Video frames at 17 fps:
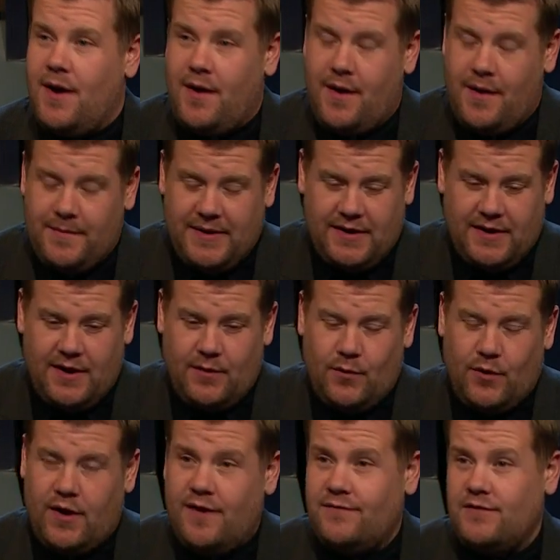I mean,
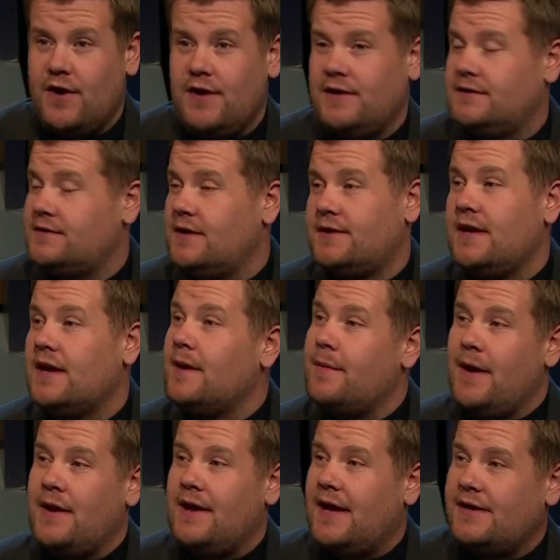what I've learned is the thing
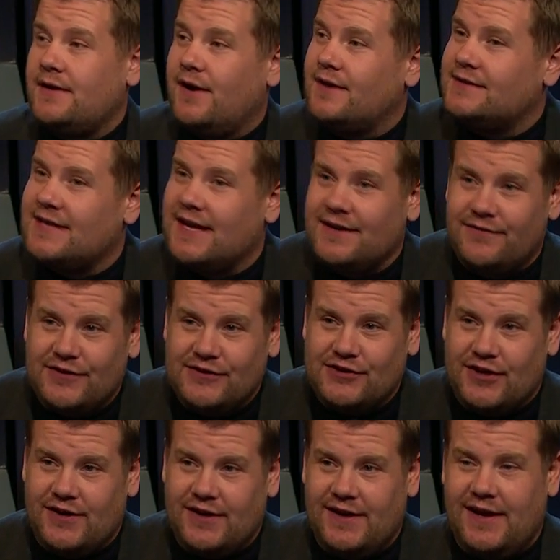about late-night
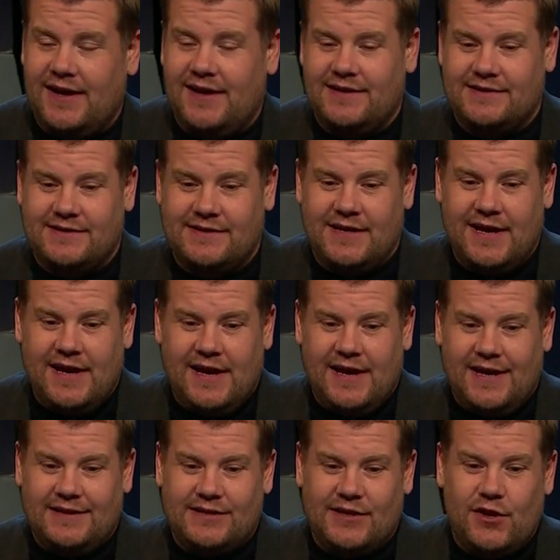television is
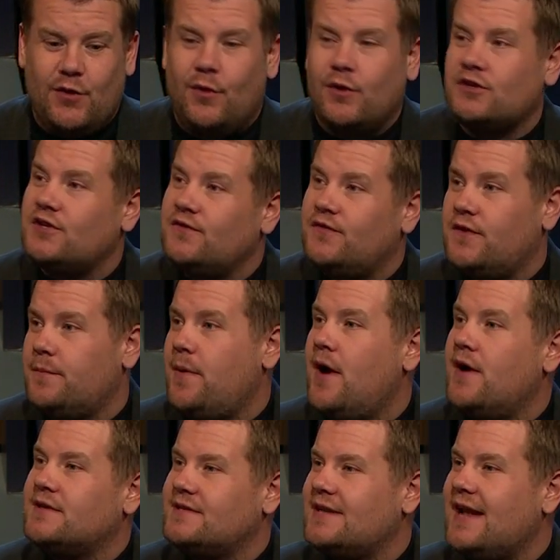that you're watching for the
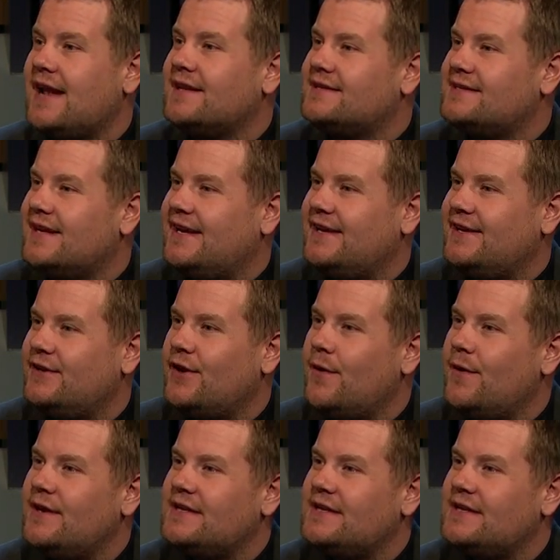personality, you know?